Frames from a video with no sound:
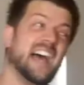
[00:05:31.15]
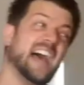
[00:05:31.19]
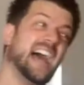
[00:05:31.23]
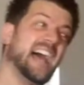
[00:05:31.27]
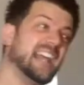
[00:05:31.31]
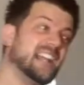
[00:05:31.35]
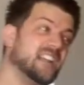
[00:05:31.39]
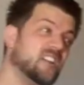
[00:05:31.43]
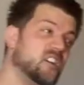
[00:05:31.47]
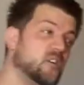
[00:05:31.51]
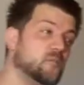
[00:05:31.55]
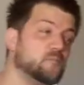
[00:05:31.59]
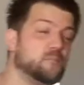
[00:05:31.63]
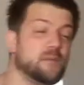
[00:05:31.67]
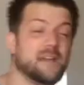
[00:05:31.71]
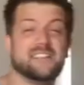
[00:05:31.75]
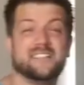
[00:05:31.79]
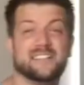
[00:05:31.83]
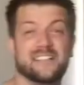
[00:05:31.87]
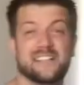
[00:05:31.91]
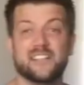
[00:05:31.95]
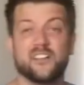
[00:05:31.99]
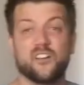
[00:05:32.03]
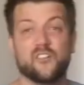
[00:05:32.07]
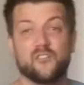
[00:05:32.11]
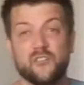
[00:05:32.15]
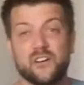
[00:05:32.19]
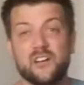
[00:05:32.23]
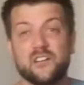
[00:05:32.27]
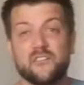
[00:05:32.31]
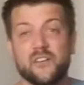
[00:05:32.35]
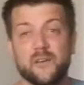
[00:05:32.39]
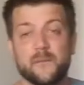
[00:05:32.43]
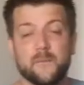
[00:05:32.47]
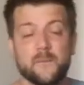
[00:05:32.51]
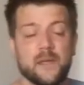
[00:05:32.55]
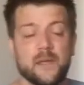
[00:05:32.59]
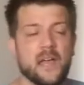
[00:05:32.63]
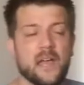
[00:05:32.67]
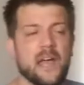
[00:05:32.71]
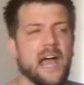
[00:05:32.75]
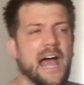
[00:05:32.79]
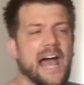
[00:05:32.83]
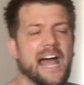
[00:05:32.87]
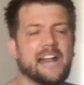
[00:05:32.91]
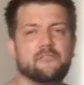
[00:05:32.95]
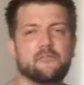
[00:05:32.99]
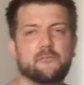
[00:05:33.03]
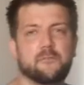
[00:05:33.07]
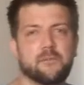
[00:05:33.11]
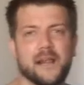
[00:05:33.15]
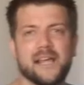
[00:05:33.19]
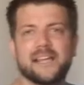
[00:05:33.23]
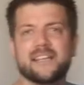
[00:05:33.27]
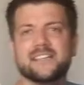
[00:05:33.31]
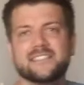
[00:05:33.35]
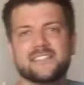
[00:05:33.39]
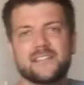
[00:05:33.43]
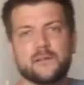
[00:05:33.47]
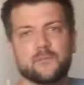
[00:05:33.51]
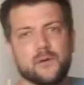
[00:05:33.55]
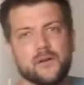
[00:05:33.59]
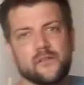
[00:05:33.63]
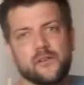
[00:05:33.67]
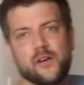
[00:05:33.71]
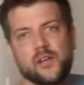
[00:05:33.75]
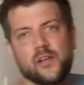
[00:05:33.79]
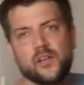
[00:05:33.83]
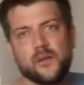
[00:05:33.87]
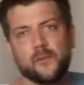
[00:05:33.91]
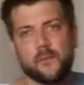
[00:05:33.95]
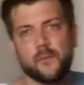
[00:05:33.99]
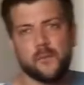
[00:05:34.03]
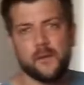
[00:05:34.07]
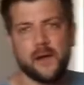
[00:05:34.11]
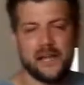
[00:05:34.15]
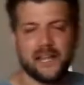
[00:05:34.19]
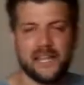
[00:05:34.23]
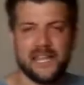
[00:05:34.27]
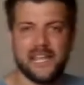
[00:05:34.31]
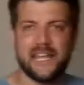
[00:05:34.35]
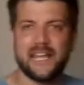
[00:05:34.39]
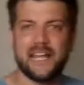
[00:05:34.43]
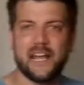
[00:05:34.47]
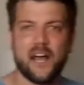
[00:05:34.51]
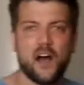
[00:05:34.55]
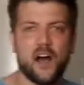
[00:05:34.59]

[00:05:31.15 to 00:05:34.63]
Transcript: and God basically got rid of him and replaced him with a king